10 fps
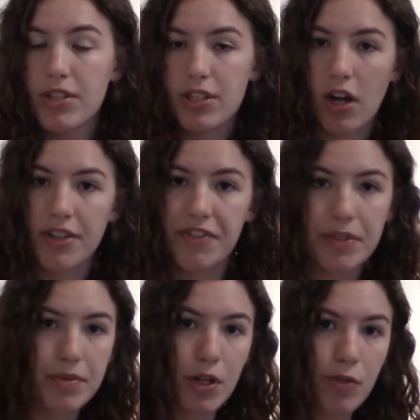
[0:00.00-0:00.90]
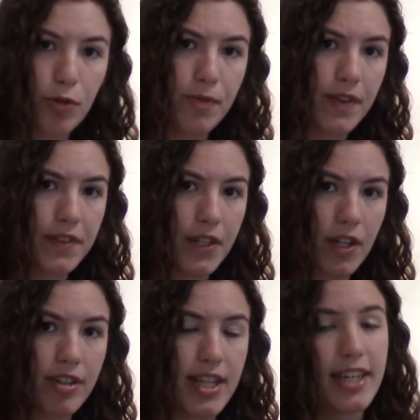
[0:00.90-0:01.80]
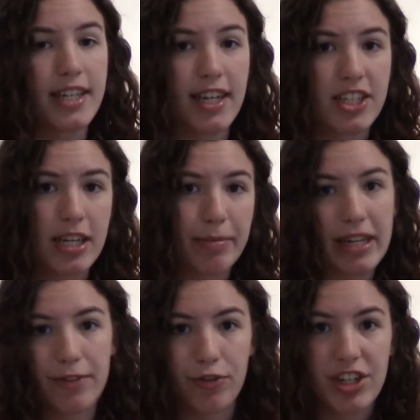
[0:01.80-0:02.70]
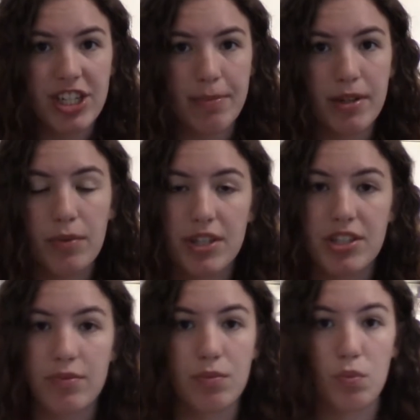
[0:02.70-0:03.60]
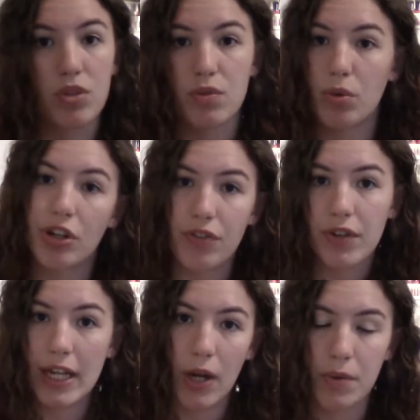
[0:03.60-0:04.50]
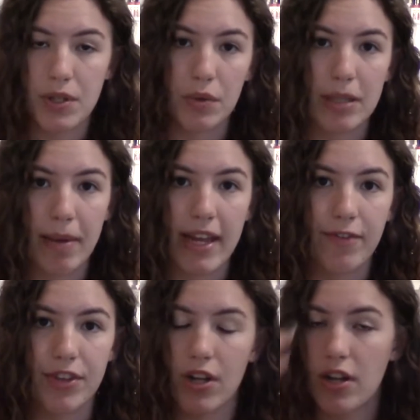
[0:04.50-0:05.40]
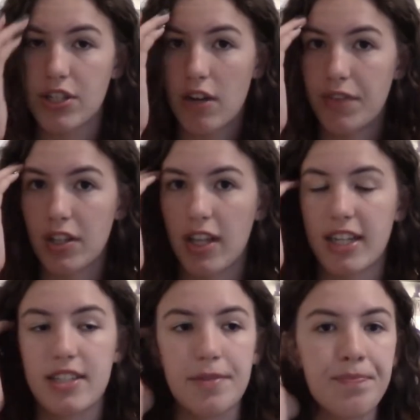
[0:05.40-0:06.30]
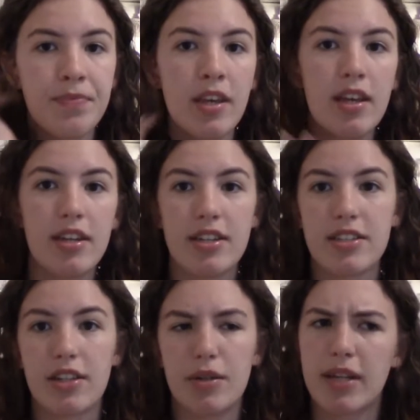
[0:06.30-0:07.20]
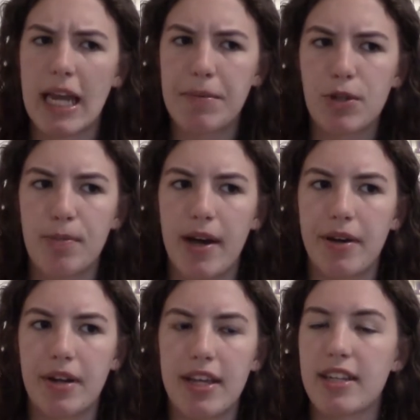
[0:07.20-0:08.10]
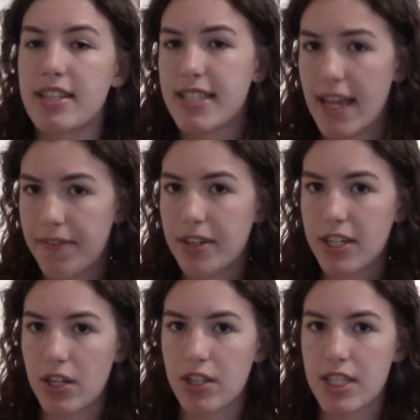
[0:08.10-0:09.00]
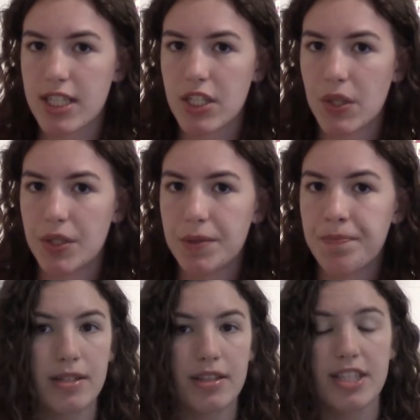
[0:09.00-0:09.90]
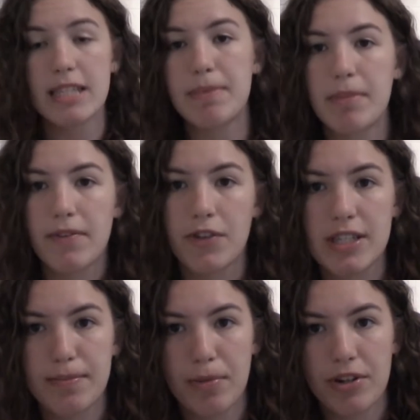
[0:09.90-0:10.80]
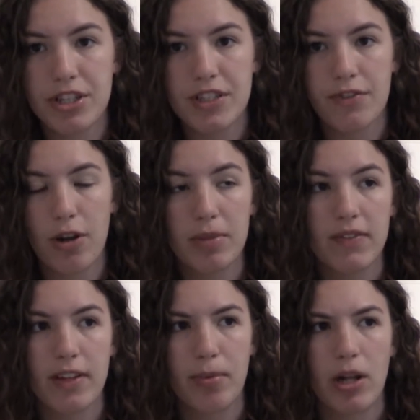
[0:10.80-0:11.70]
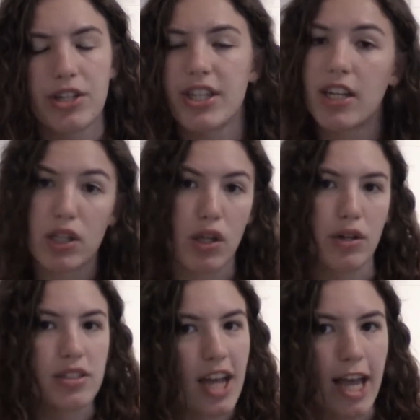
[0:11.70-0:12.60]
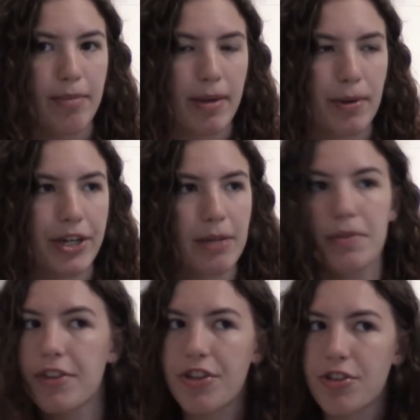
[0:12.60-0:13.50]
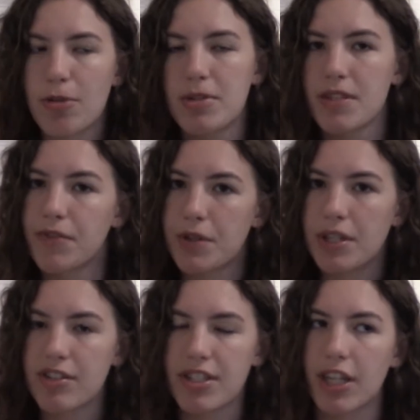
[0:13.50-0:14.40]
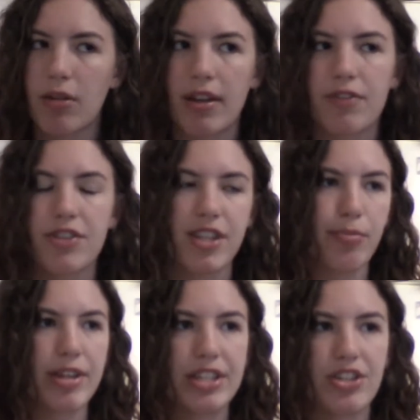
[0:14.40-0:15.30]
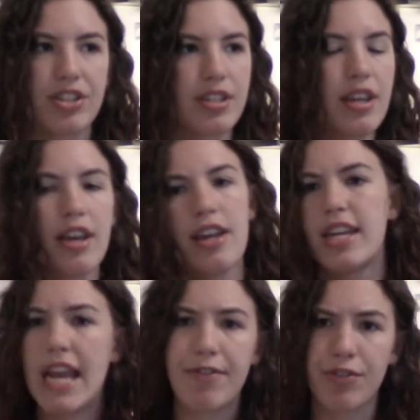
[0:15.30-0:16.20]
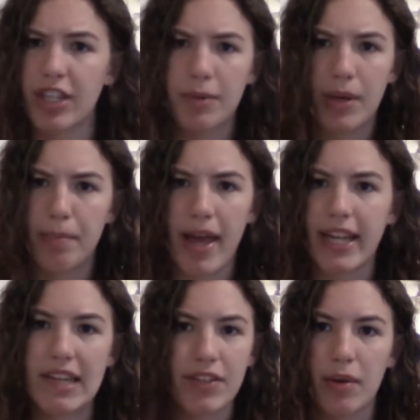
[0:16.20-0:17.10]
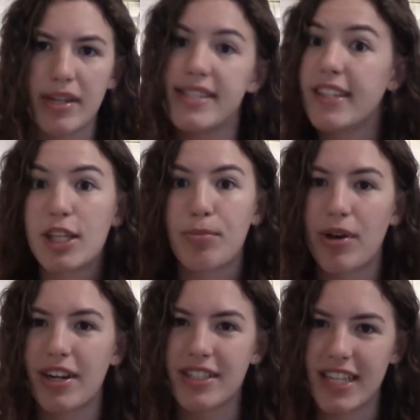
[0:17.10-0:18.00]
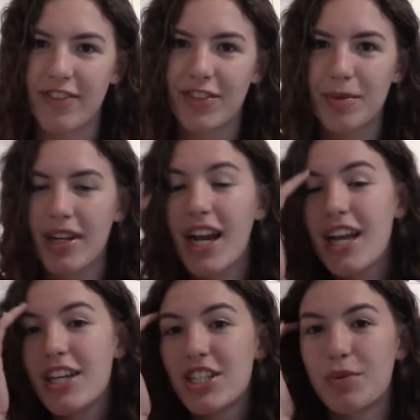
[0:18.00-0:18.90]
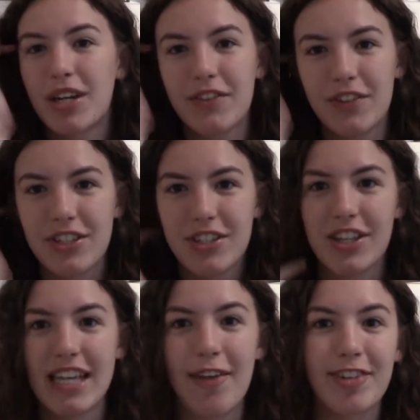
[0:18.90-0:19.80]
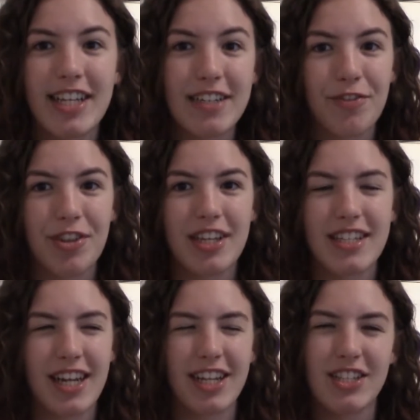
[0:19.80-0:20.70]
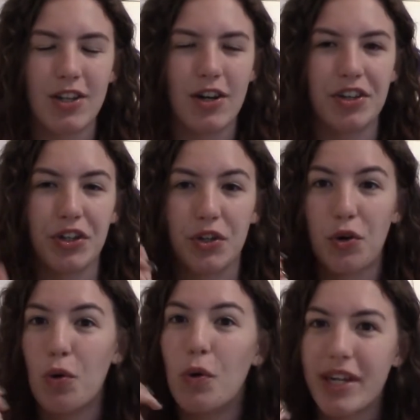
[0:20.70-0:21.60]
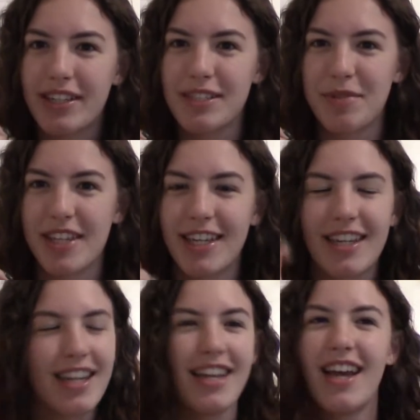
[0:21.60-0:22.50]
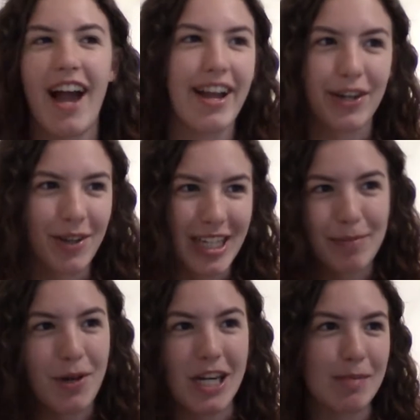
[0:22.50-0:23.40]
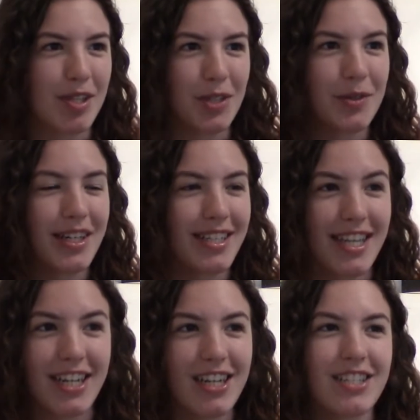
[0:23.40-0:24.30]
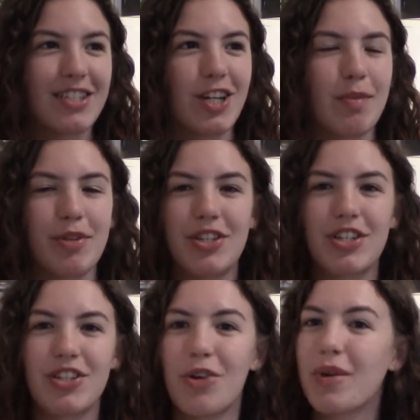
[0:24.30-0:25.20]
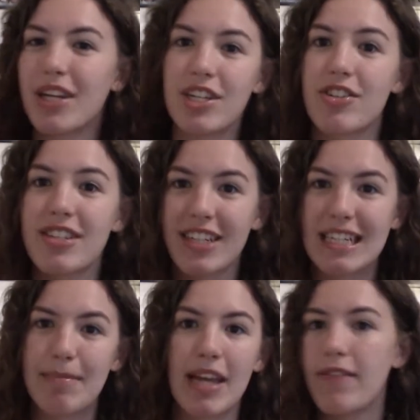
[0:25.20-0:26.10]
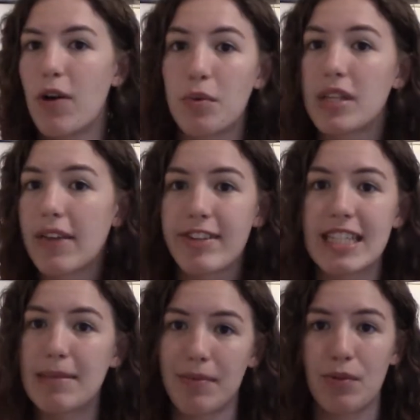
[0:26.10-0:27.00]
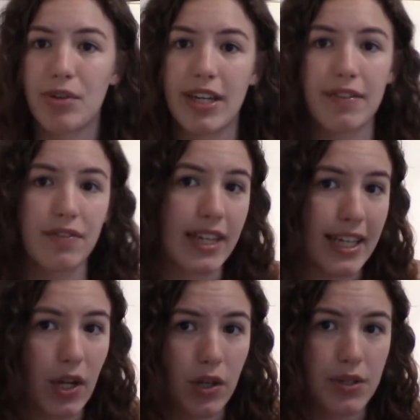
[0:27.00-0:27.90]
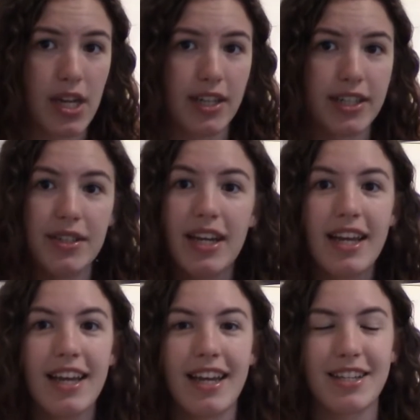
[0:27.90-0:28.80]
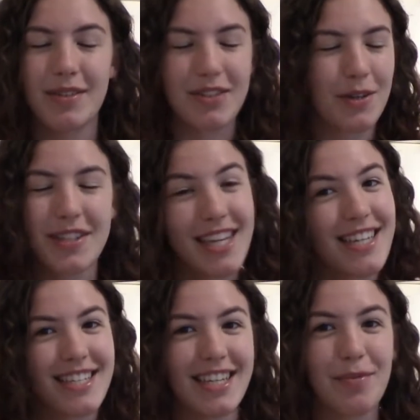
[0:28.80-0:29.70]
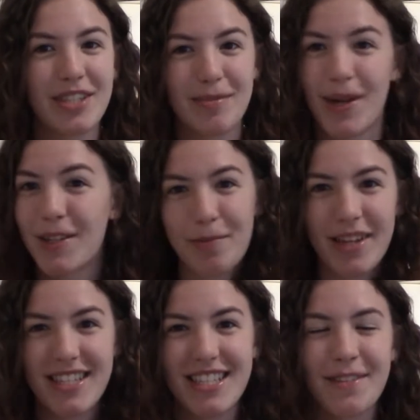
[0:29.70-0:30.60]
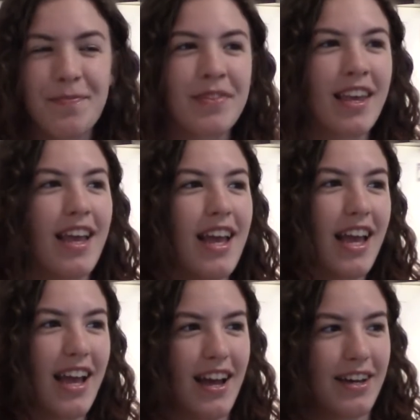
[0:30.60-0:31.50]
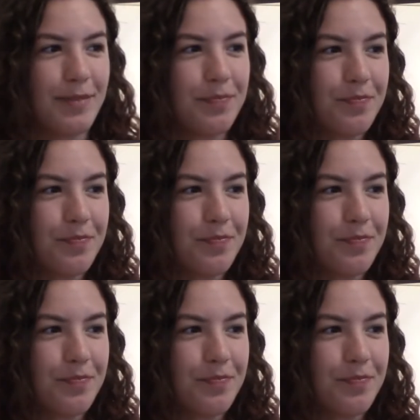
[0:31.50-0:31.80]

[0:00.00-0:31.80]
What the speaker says: the cost of this was over $50, I did actually end up getting free shipping, which was wonderful. I was only paying for the cost of the collection. So it came to about, I think, $70 in total. This has been my first purchase from LiveLovePolish in a long time. I bought a couple of their thermals a few years ago and for some reason just never really went back, even see their products everywhere. So when I first saw the advertising for this and I saw the coils within it, I know I keep talking about the coils, I can't stop. It's just so interesting to me. I've only ever seen it before in Flaky Holo Taco. So I was so excited to see it with some color bases. Yeah,